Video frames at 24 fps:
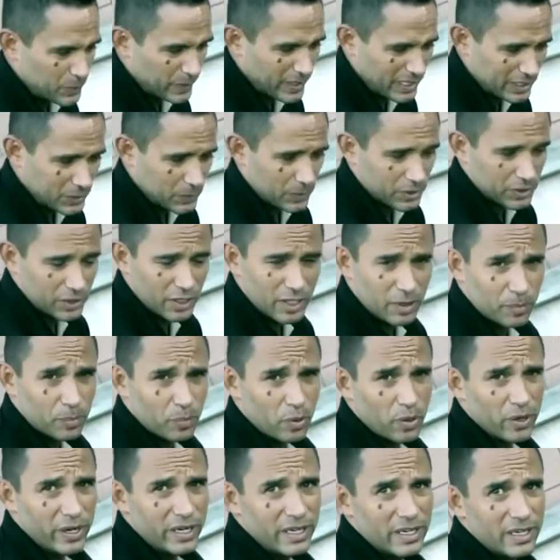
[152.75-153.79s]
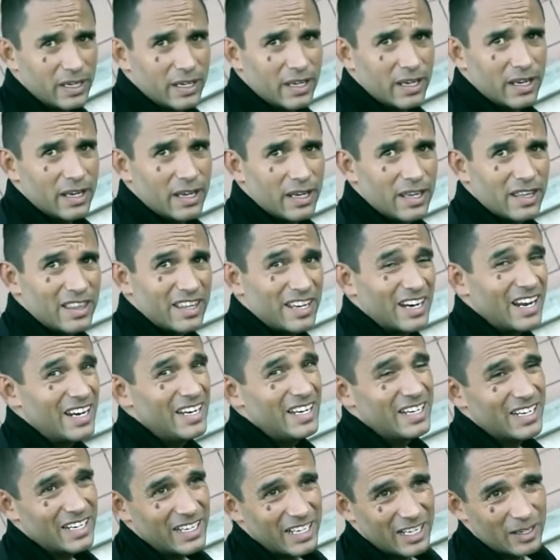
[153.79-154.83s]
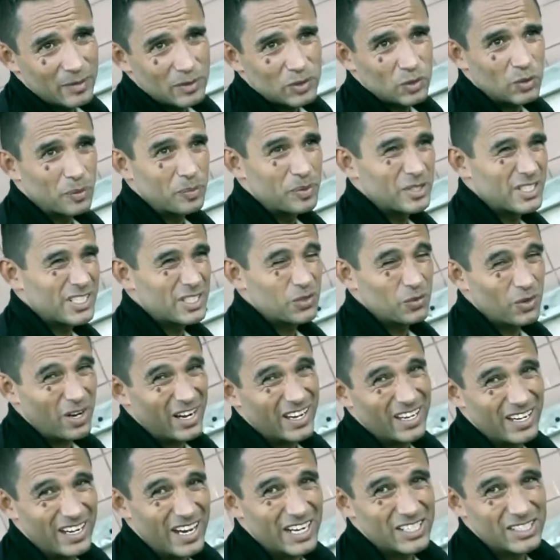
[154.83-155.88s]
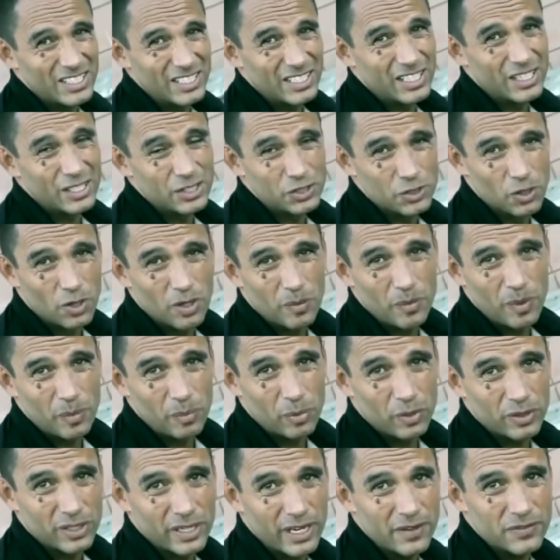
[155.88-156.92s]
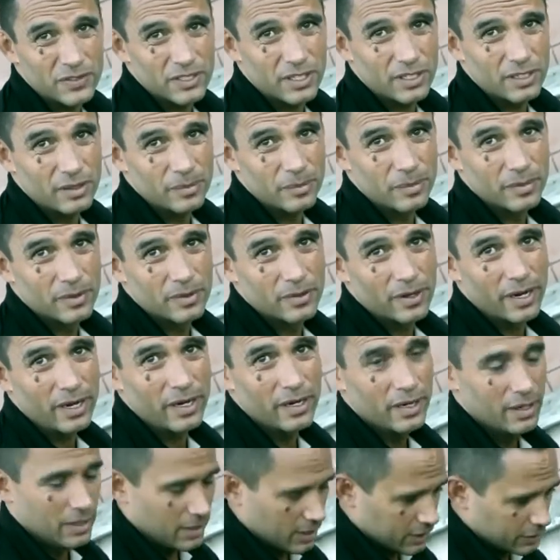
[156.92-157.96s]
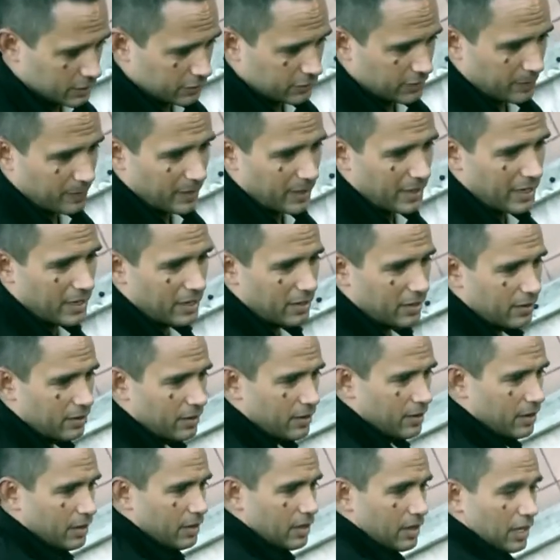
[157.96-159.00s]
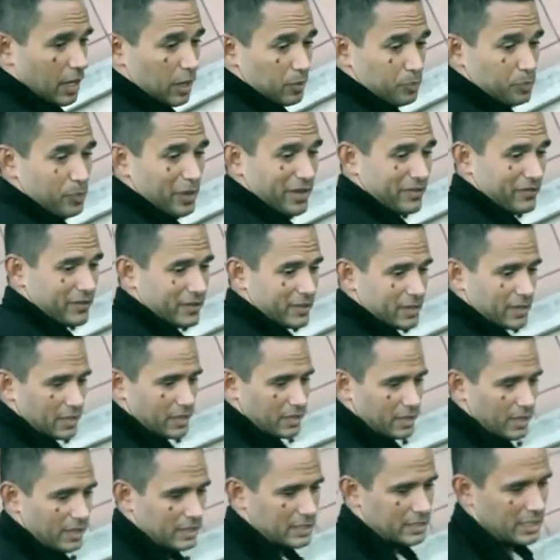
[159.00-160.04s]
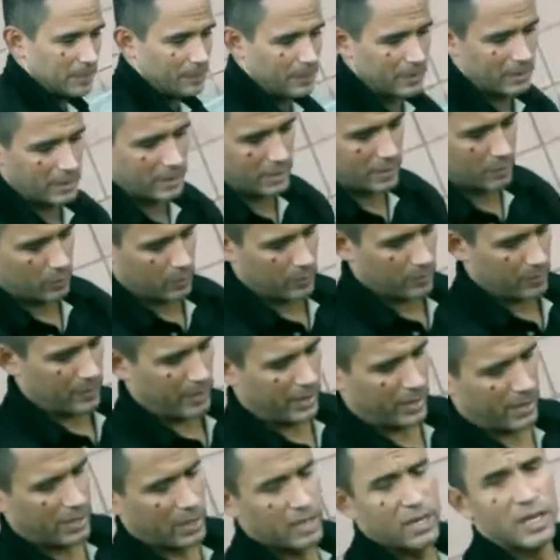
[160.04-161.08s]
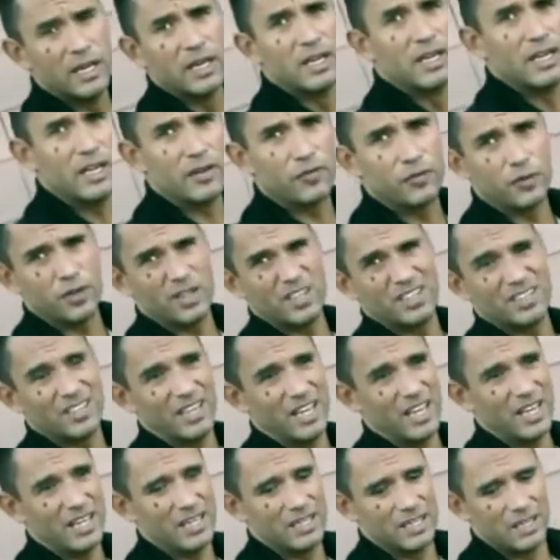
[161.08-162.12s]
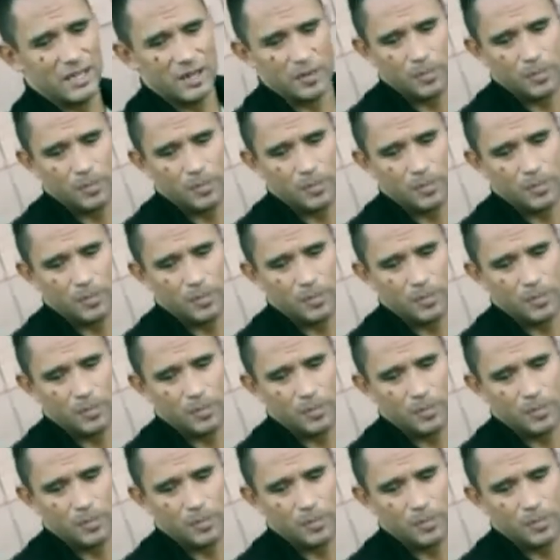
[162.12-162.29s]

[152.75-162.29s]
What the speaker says: we get to a certain point, then I need to get him to a position where I can actually control him and put cuffs on him, right? So from here, I'll pivot. I step in with my left foot and